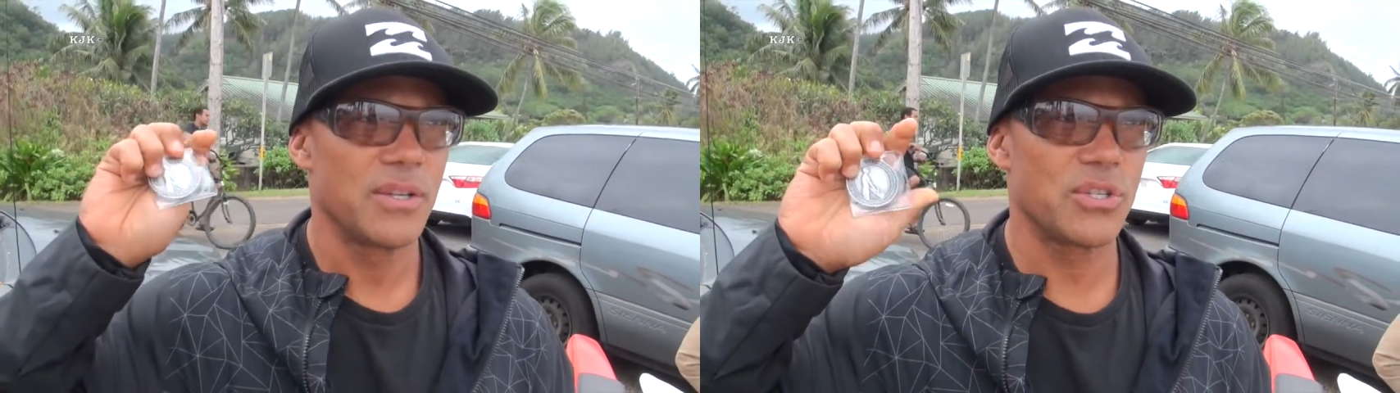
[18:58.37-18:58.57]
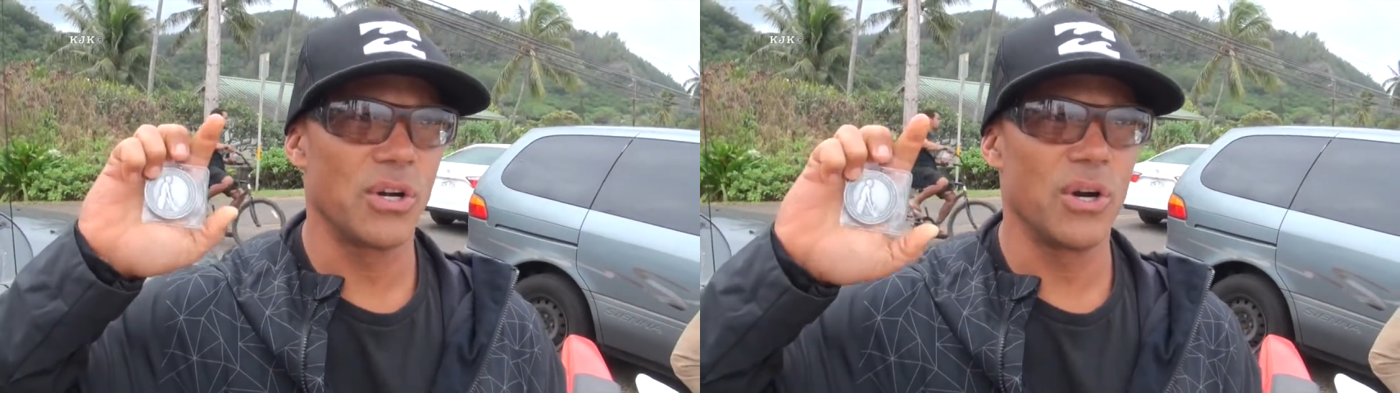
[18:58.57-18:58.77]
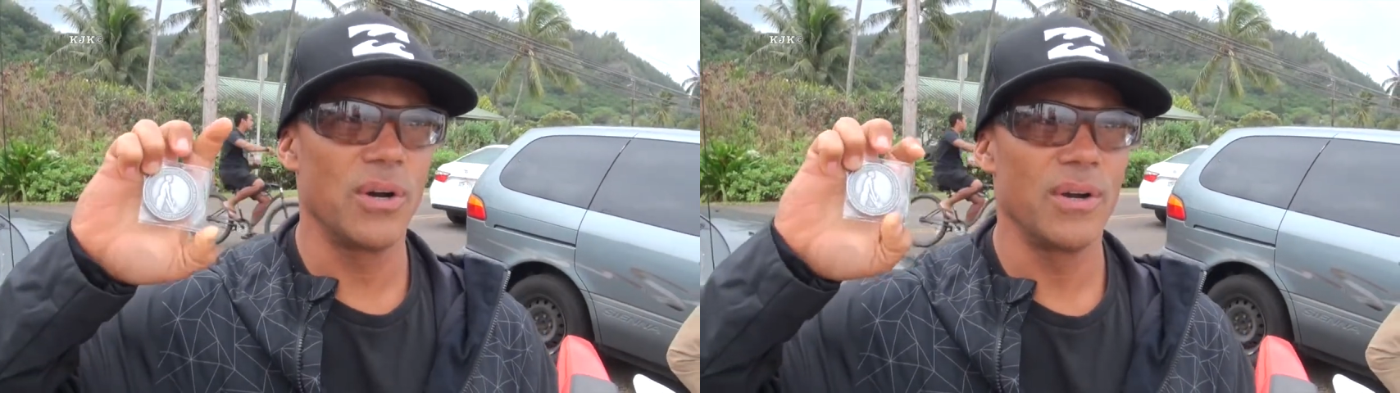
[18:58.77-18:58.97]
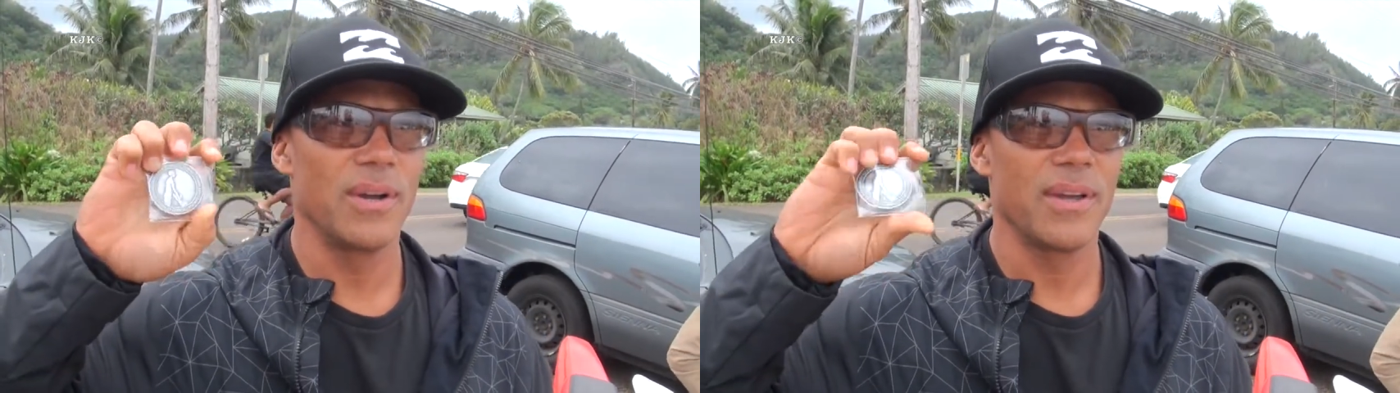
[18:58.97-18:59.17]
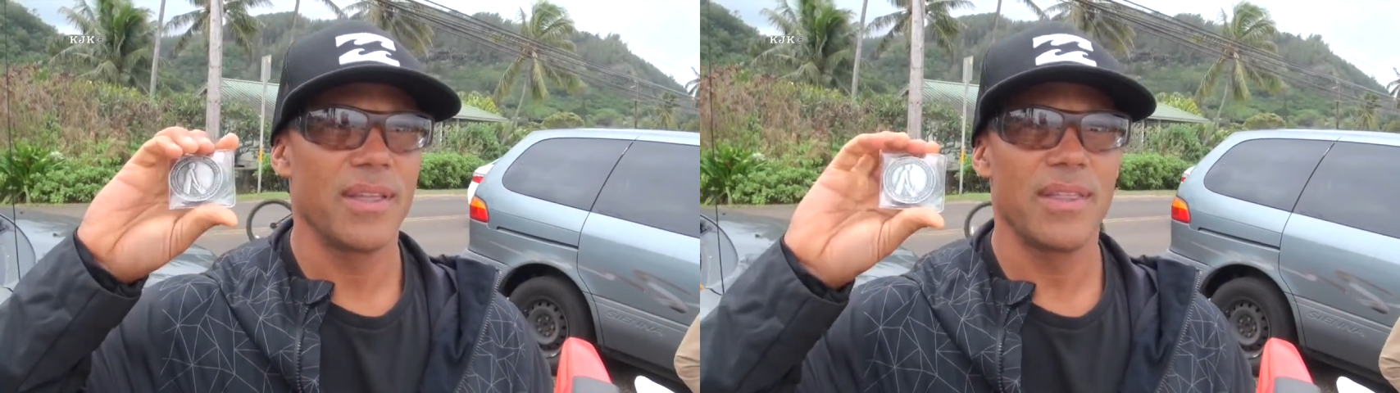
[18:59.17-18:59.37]
So,
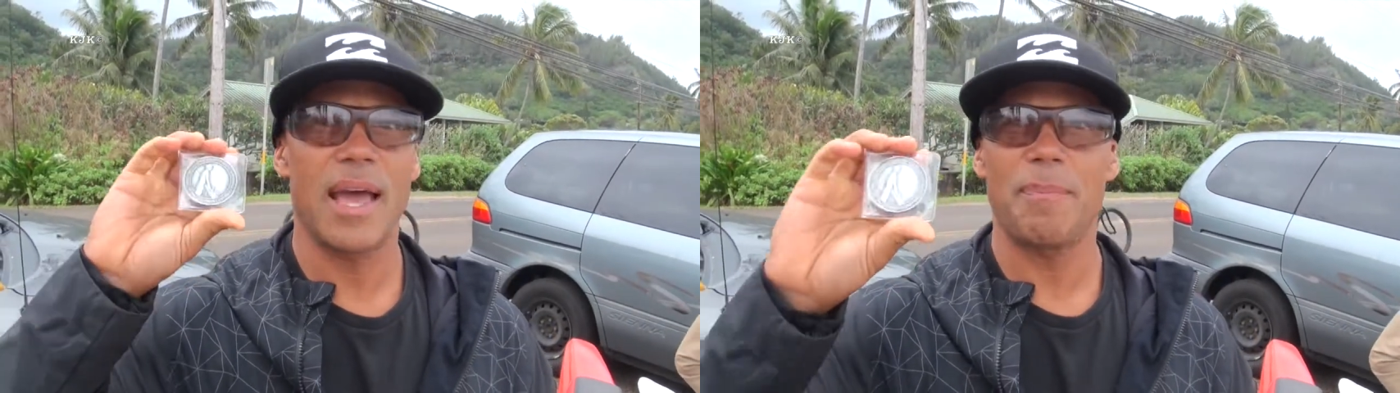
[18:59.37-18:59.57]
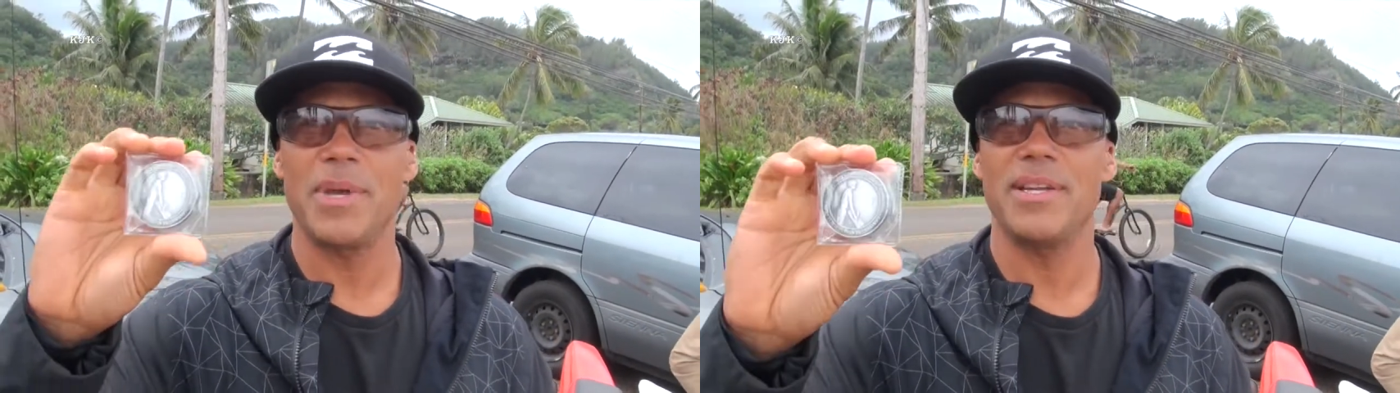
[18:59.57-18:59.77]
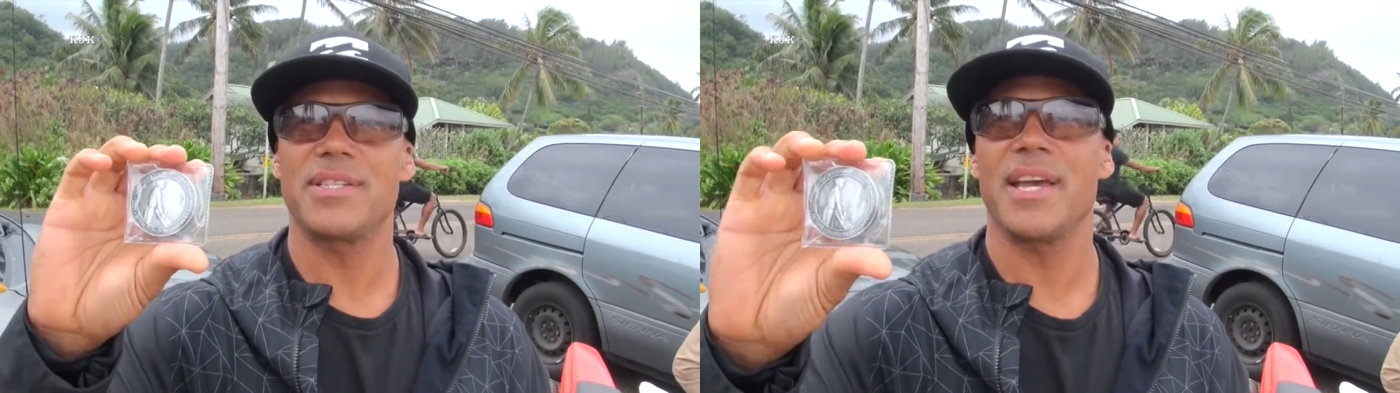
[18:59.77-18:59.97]
that being